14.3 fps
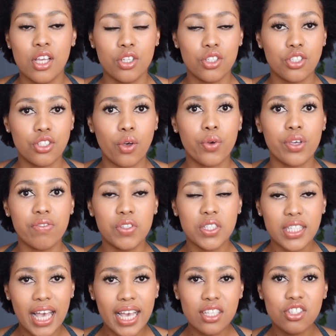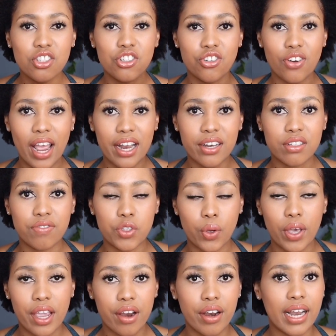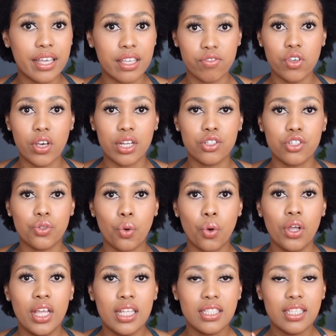So if you take a strand of your hair, like if you're unsure,